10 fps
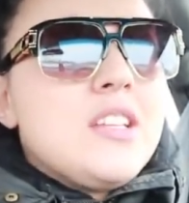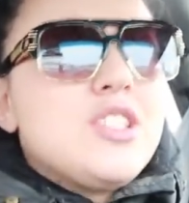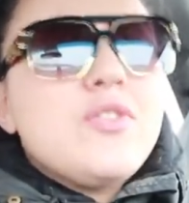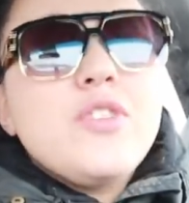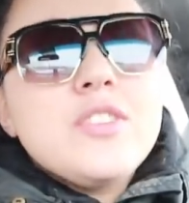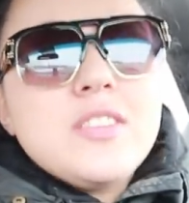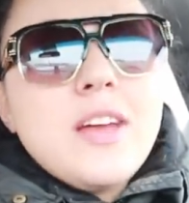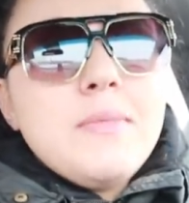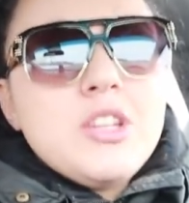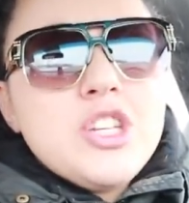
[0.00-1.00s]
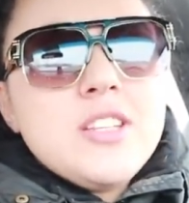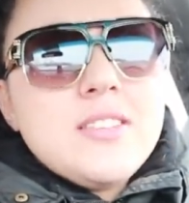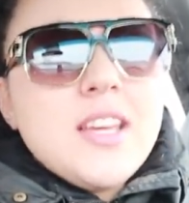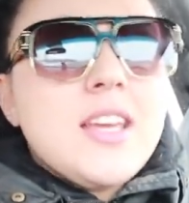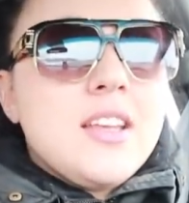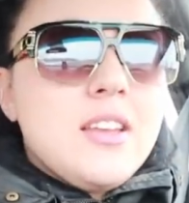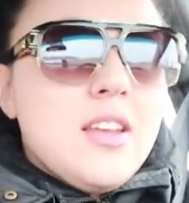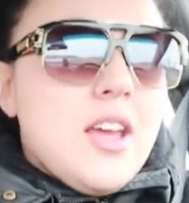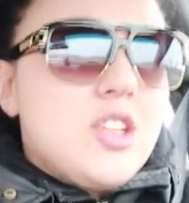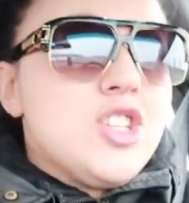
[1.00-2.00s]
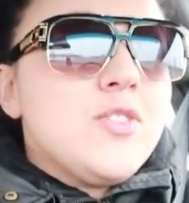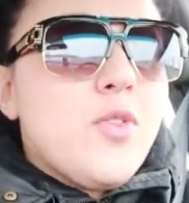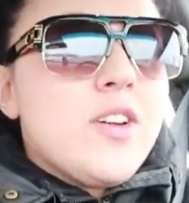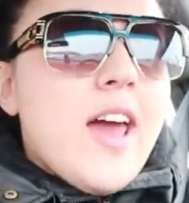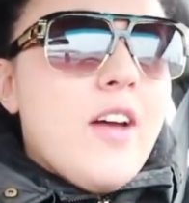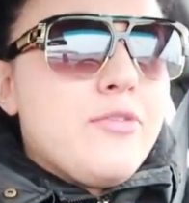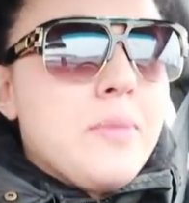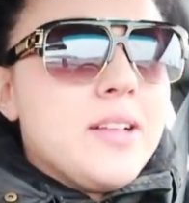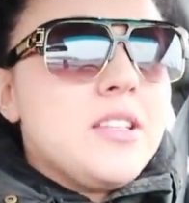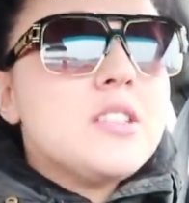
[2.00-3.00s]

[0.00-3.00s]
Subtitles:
It's the first time that she's sick, and she's 4.5 months.